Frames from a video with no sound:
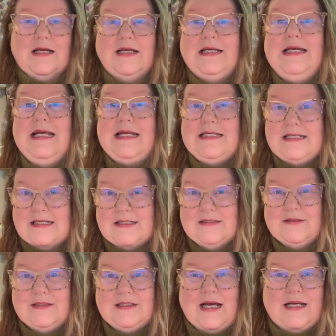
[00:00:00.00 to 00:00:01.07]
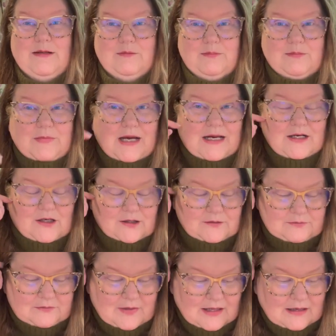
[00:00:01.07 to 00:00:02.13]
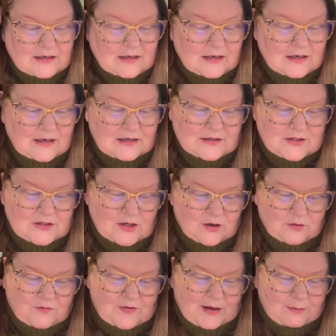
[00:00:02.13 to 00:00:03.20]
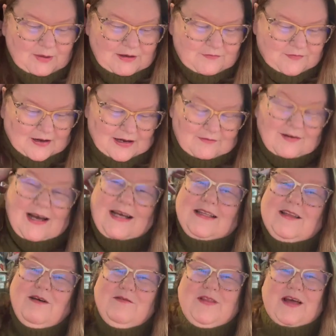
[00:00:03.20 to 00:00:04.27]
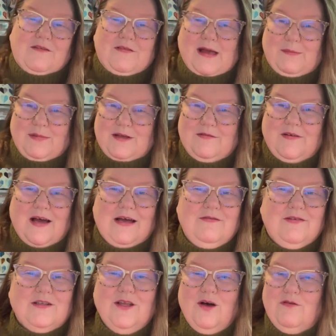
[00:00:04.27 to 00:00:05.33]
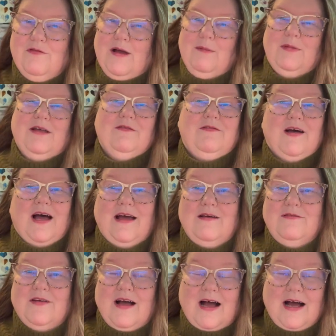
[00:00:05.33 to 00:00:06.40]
get it done kind of girl. So family of 5, I love that family of 5. Hello, family of 5.